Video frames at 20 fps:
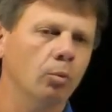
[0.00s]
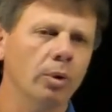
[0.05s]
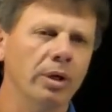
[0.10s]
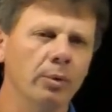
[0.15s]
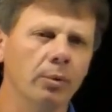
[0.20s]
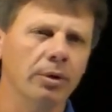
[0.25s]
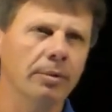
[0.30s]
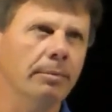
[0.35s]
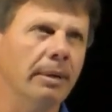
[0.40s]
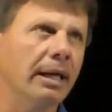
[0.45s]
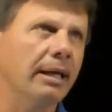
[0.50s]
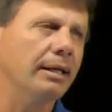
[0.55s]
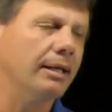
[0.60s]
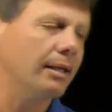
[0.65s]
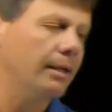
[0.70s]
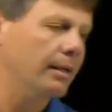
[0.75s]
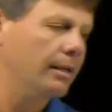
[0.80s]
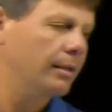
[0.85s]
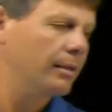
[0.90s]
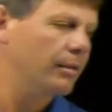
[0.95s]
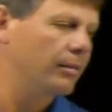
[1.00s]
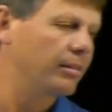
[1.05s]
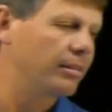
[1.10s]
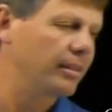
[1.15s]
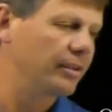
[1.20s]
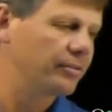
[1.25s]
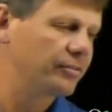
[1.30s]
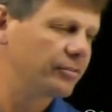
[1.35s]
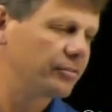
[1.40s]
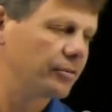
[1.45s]
we would make
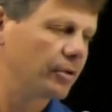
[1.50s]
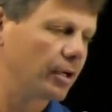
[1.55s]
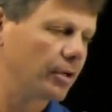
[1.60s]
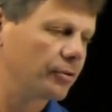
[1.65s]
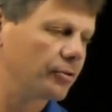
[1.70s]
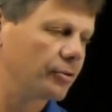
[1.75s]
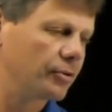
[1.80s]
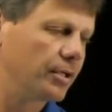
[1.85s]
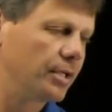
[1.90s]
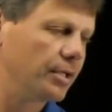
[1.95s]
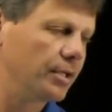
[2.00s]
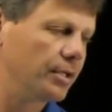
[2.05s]
this structure